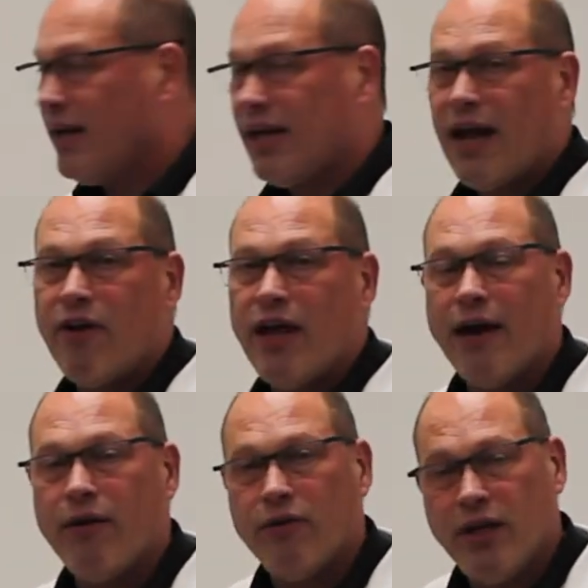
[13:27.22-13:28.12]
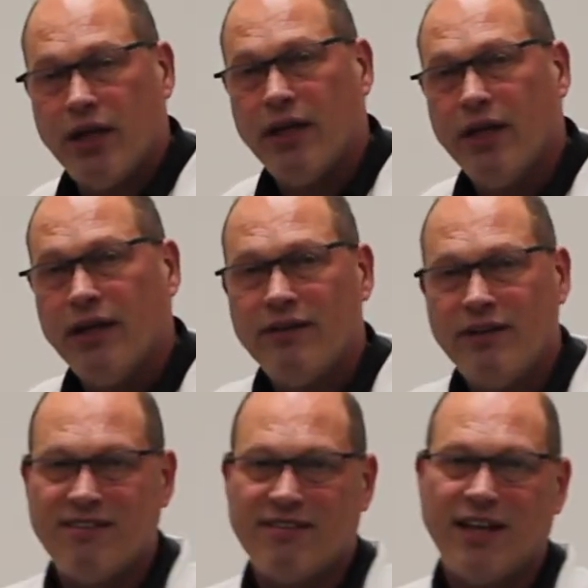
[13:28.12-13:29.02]
carry out the
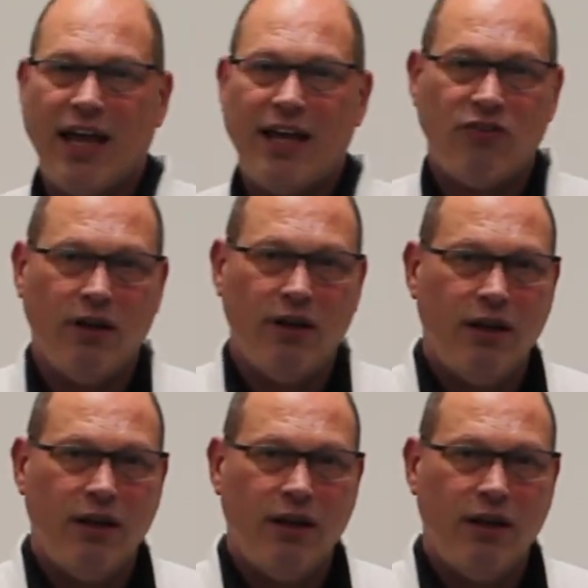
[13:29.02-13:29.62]
distillation,